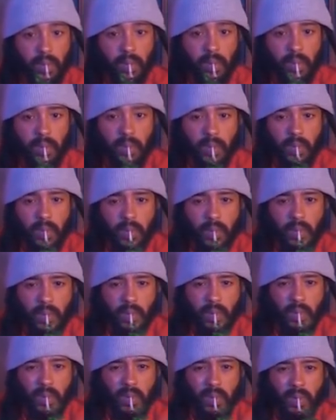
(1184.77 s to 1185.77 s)

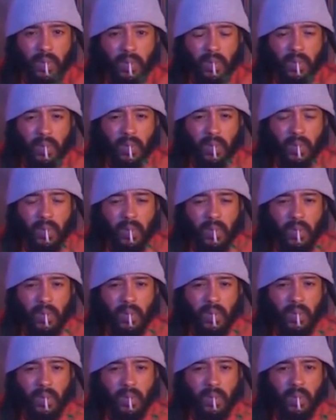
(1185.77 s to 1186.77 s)

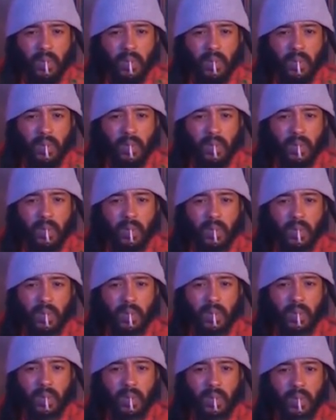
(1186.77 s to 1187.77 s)

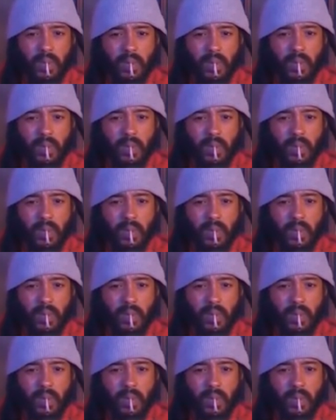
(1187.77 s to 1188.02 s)
This person isn't speaking.